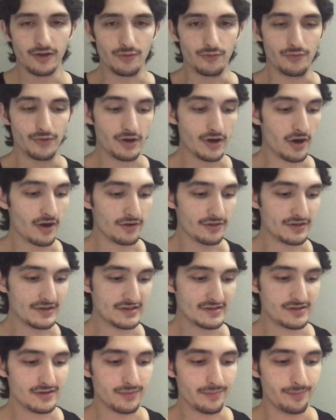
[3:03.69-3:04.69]

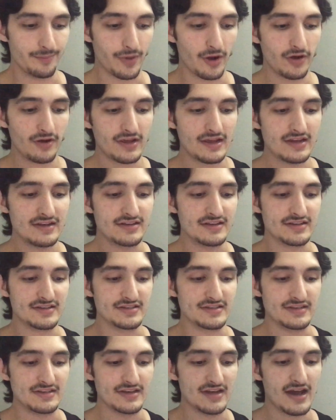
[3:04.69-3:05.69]
Regardless, Barke does
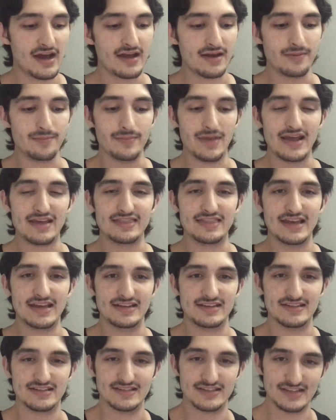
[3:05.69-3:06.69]
not make
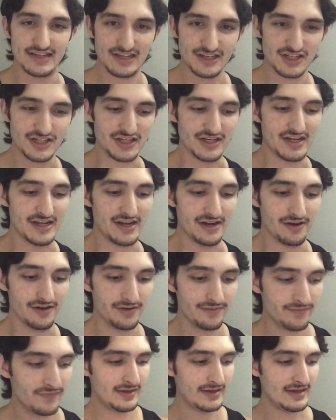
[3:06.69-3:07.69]
that distinction
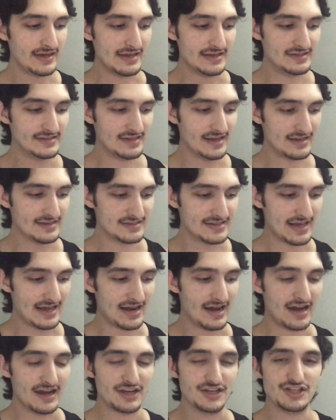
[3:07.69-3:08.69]
here. He says
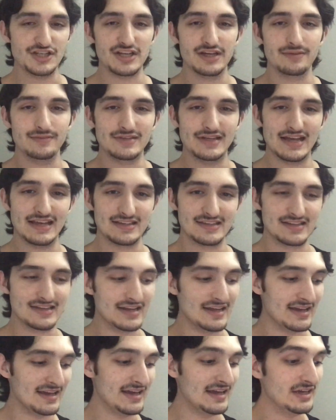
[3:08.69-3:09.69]
that IgM
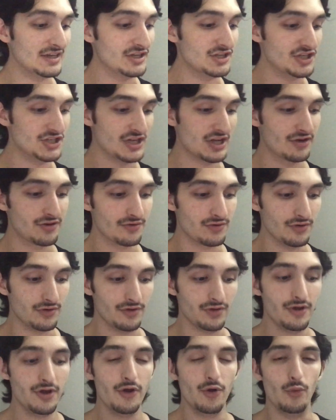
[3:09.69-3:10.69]
testing in
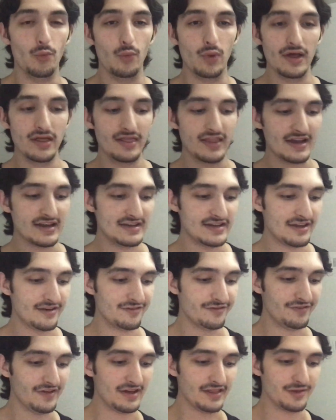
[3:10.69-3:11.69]
general will
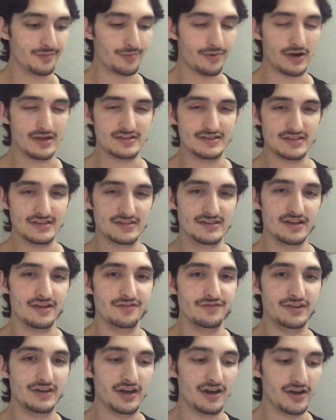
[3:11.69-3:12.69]
identify the presence
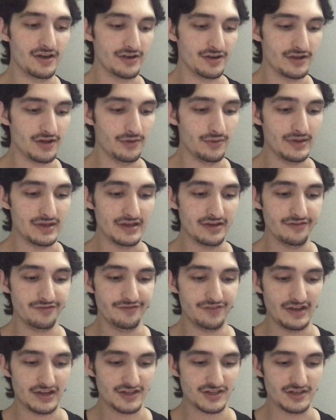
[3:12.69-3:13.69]
of an ongoing
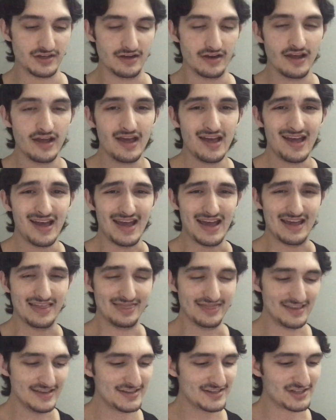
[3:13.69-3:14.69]
infection,
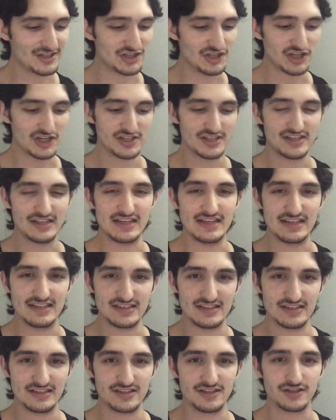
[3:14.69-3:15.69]
and this just
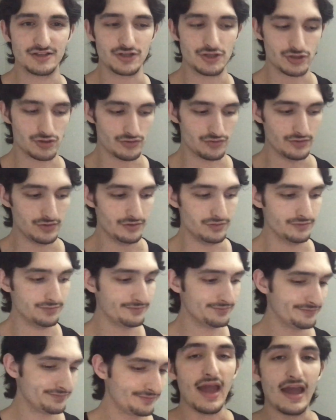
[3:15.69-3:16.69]
isn't true.
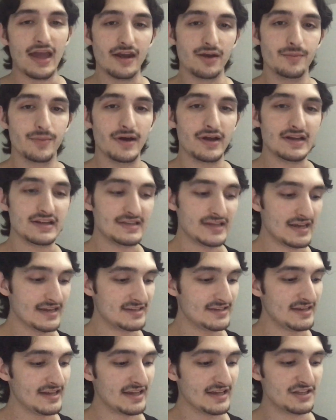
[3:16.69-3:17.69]
Antibody
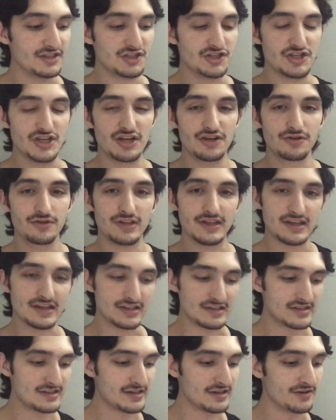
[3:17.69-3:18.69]
testing is generally
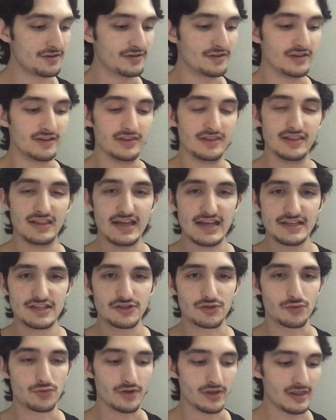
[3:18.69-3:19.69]
considered
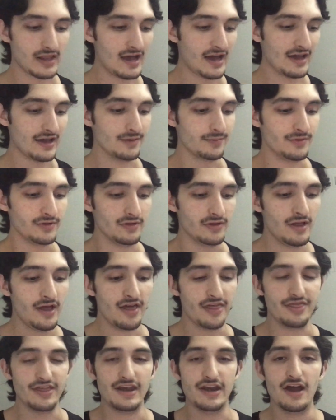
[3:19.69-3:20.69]
less reliable
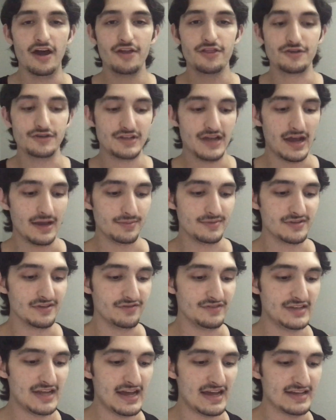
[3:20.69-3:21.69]
than other types
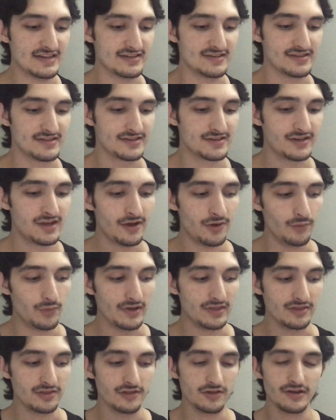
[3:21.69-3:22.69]
of tests
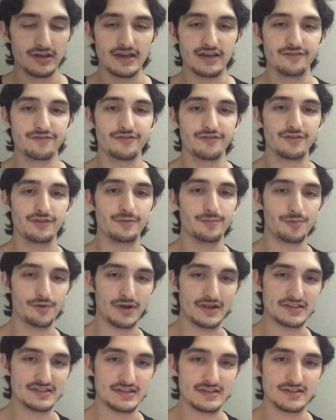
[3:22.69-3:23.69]
when looking for the
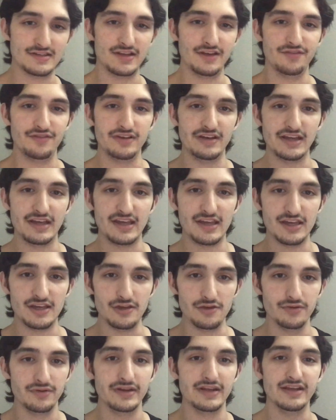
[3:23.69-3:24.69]
presence of an
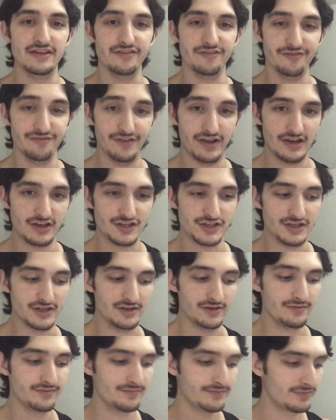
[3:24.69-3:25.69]
acute
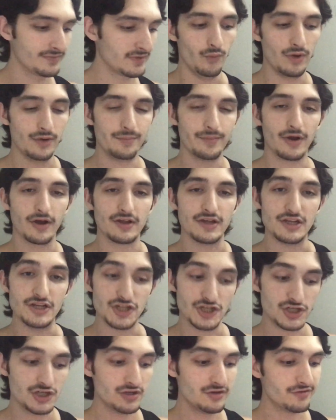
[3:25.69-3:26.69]
infection. What Barke
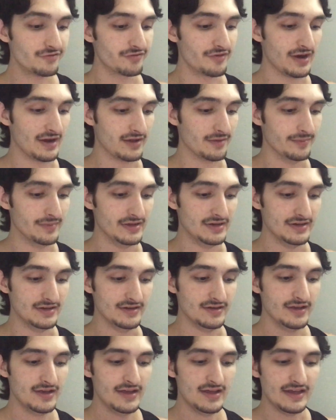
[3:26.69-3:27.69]
should have
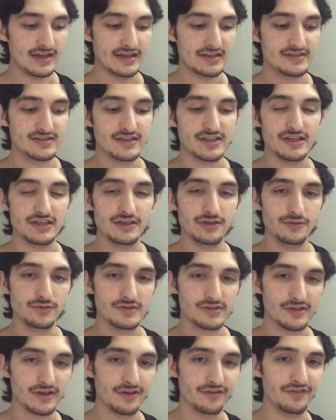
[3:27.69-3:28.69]
recommended is the
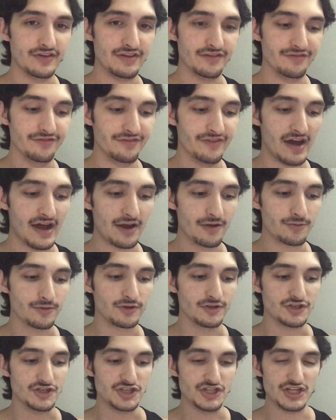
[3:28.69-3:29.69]
use of a
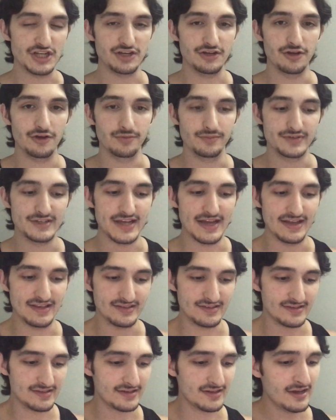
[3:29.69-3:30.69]
viral genome
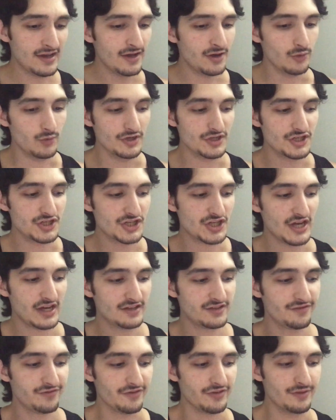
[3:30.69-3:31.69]
test, which
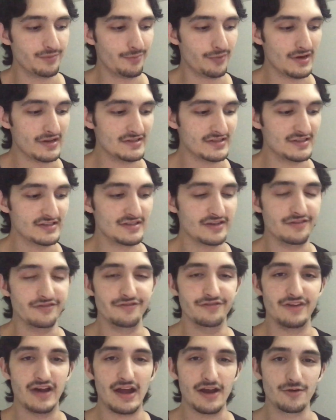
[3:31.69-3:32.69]
checks for the presence
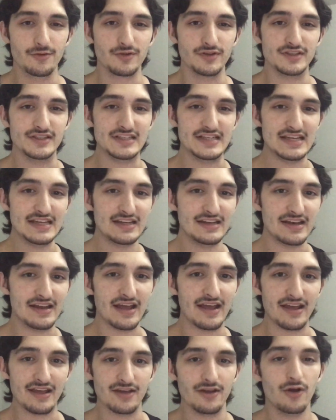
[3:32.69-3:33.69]
of viral
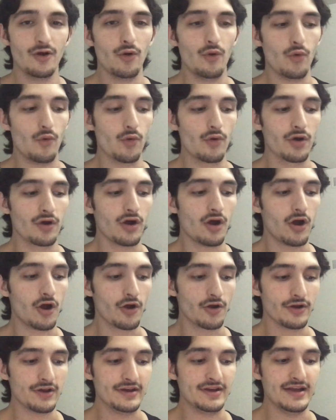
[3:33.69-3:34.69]
DNA or
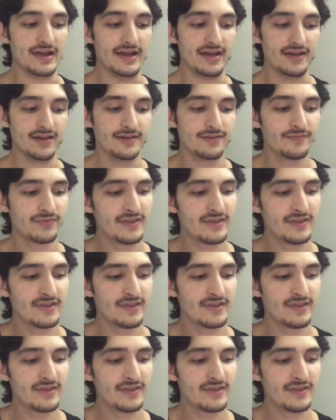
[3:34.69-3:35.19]
RNA.